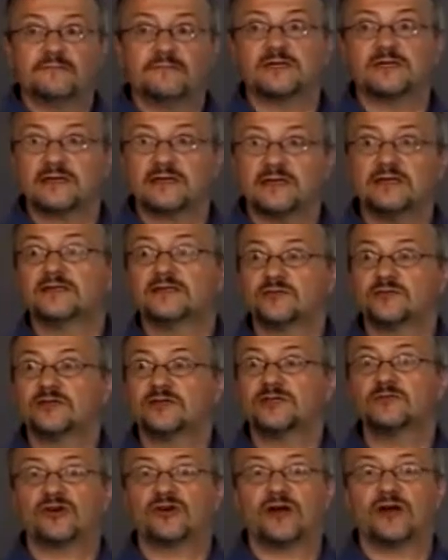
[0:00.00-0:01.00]
okay, these were
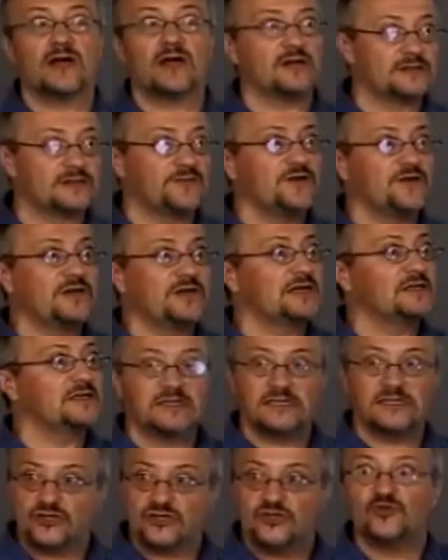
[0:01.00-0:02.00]
some trials, different
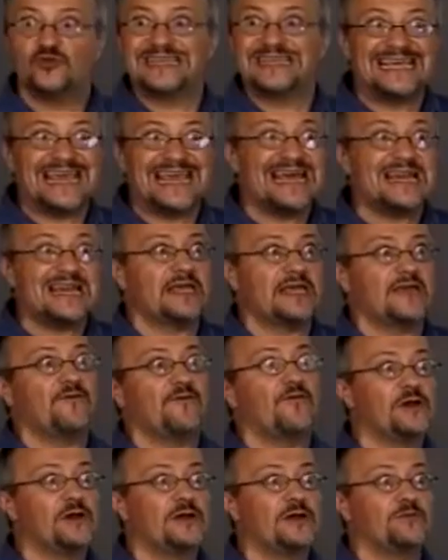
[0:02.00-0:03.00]
densities, you get a
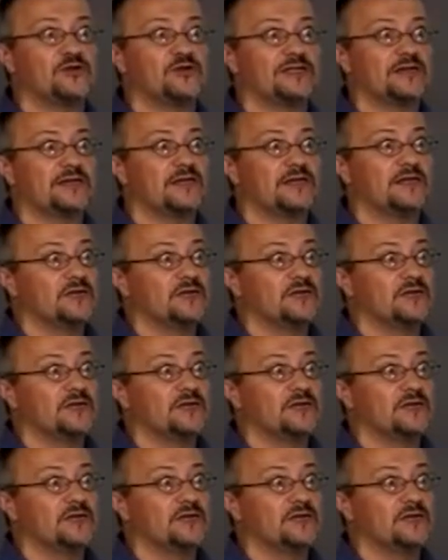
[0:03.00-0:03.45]
40% yield